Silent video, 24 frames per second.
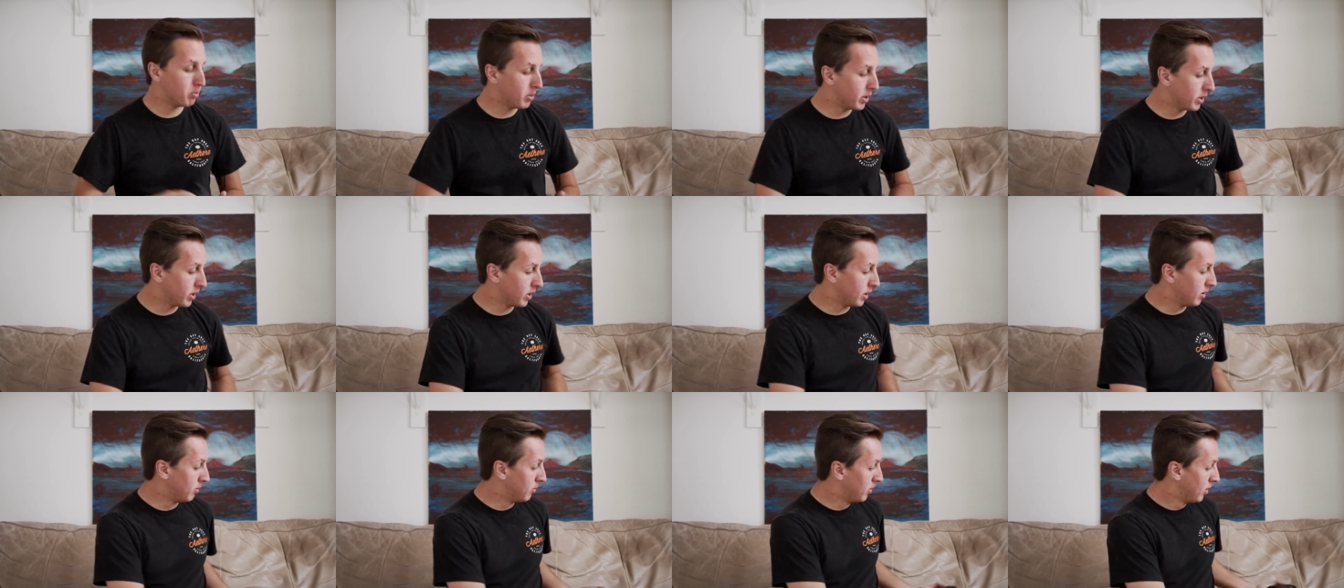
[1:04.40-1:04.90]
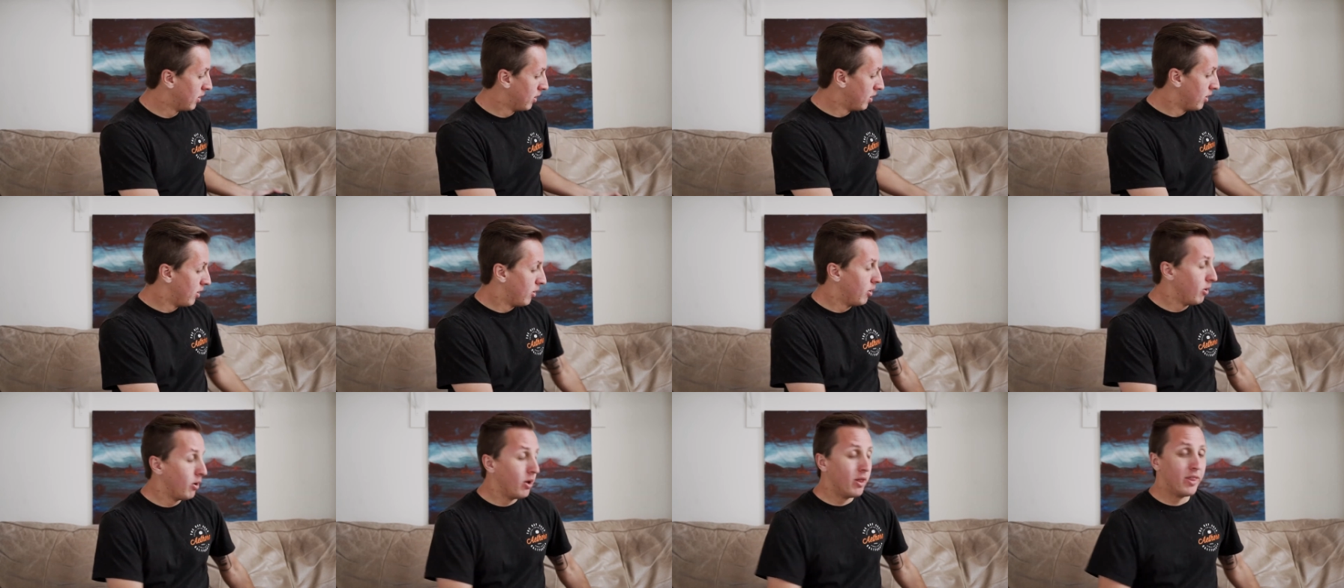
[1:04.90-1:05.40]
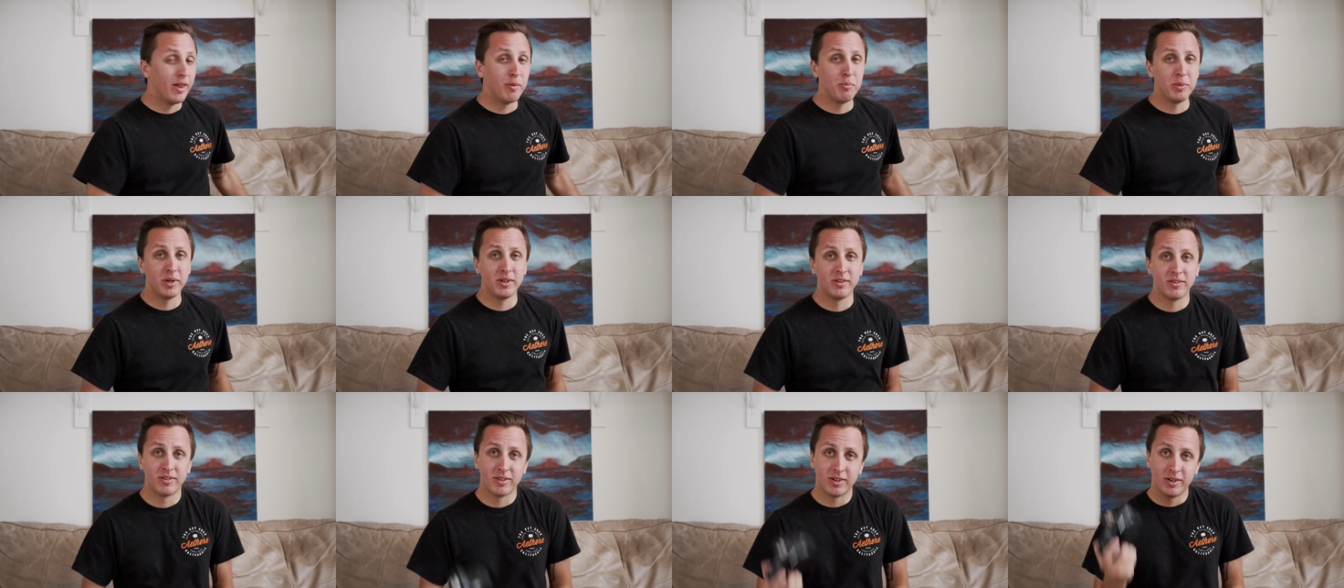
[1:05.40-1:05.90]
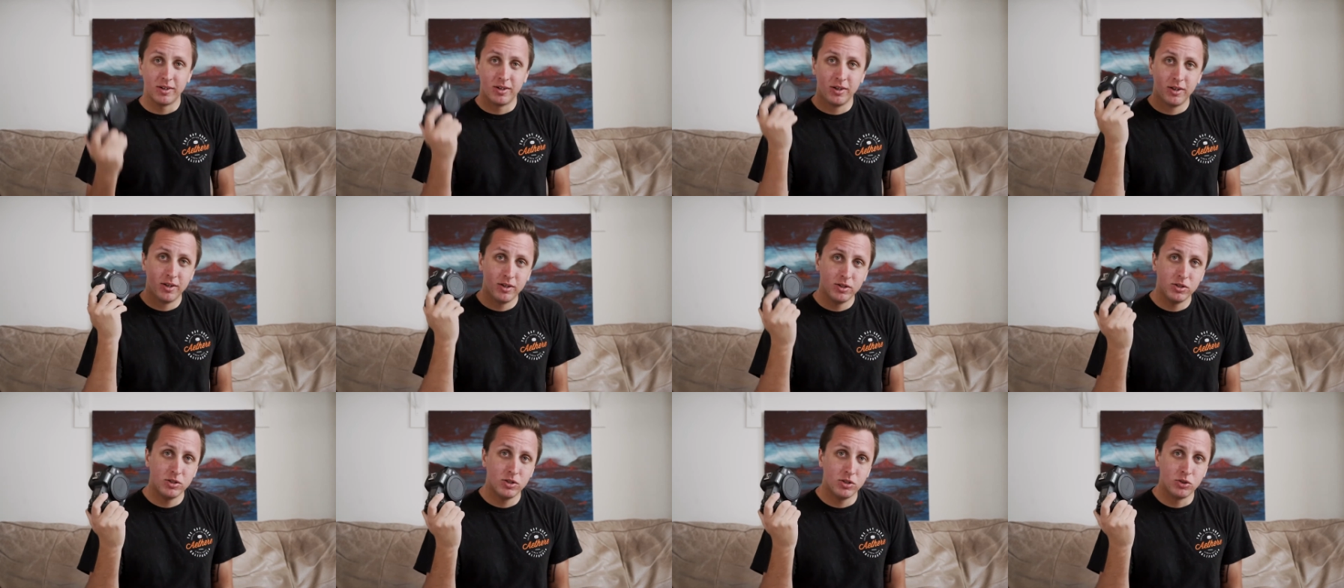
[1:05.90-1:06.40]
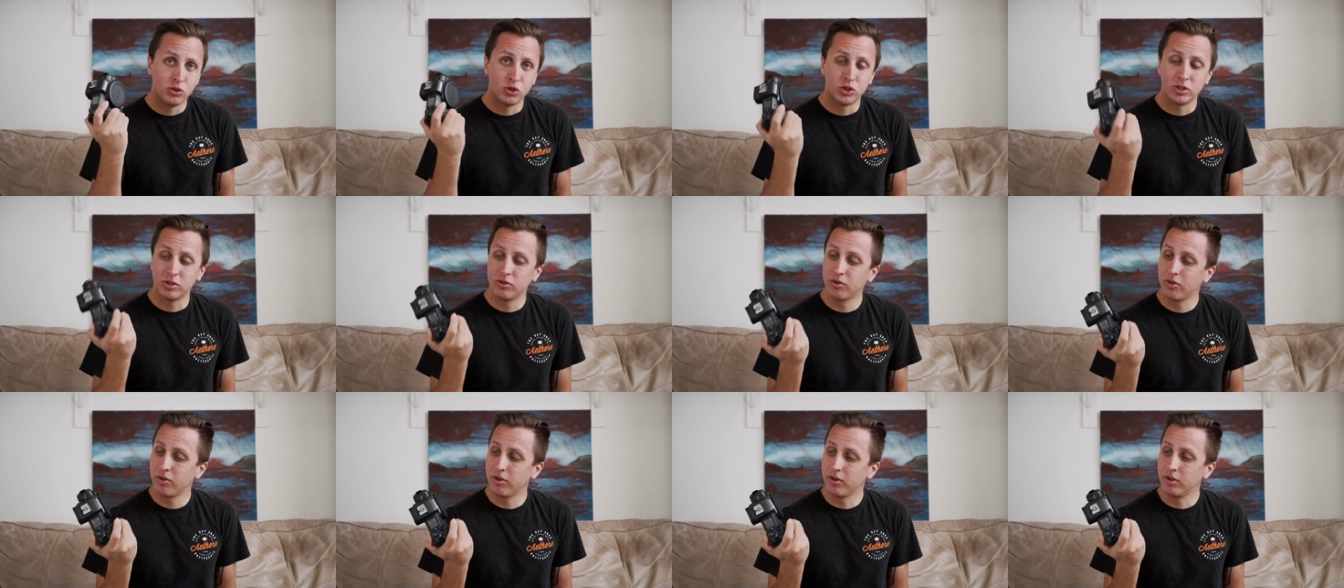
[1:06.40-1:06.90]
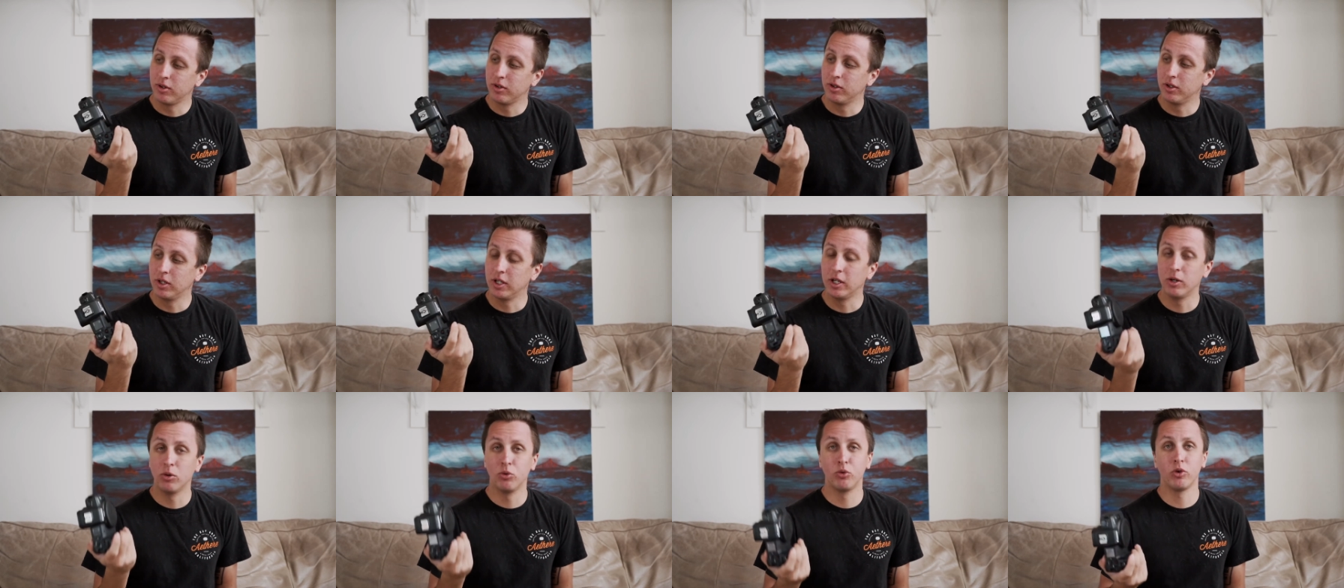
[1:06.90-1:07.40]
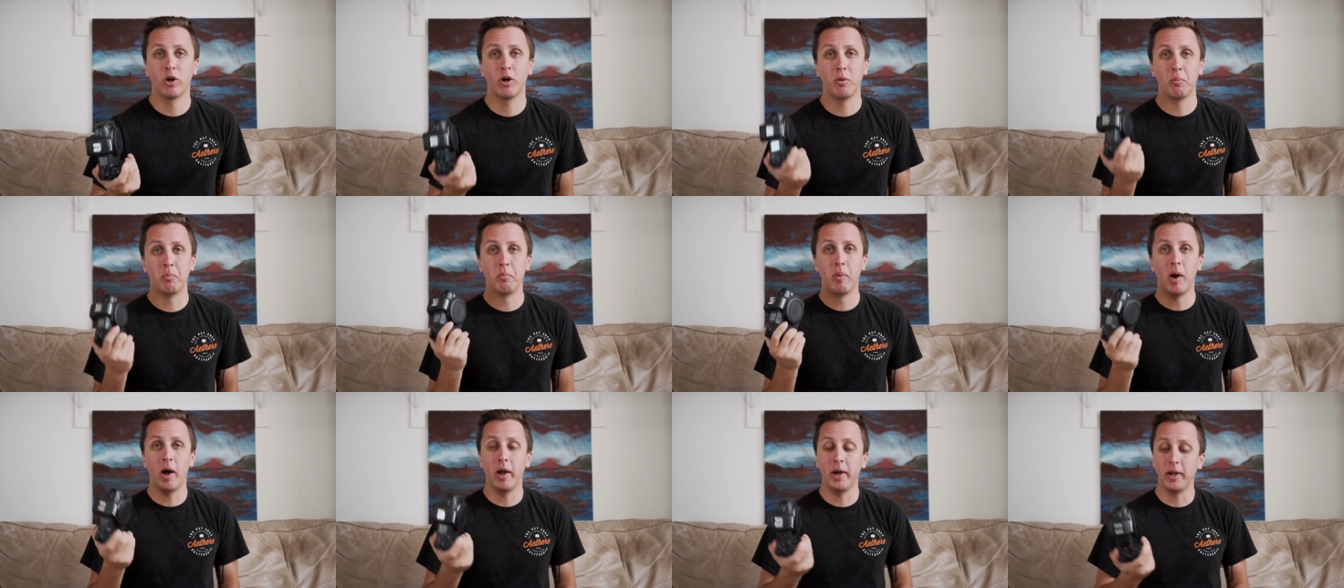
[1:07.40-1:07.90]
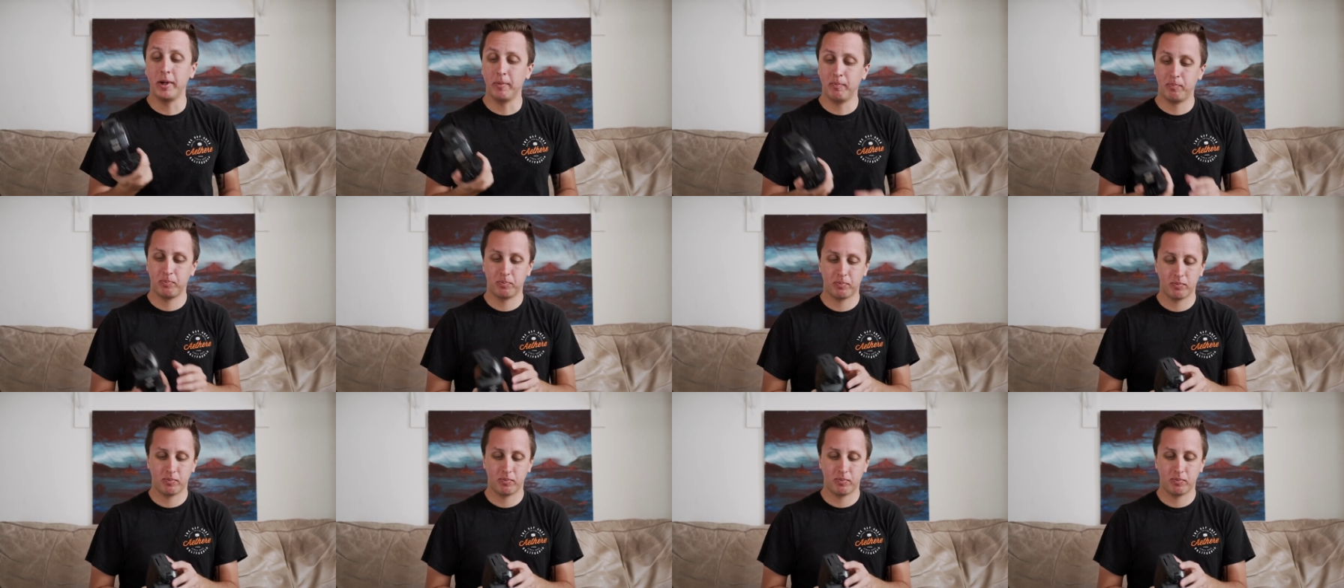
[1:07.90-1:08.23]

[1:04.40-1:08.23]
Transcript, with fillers: But uh, that being said, just the EOS R body.